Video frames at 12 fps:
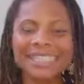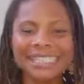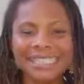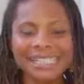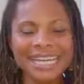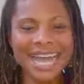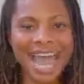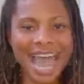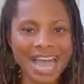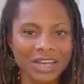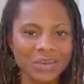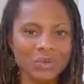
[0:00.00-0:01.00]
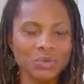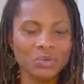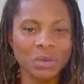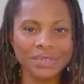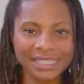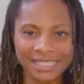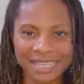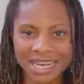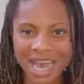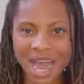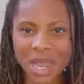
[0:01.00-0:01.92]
Lisa Ann Robinson.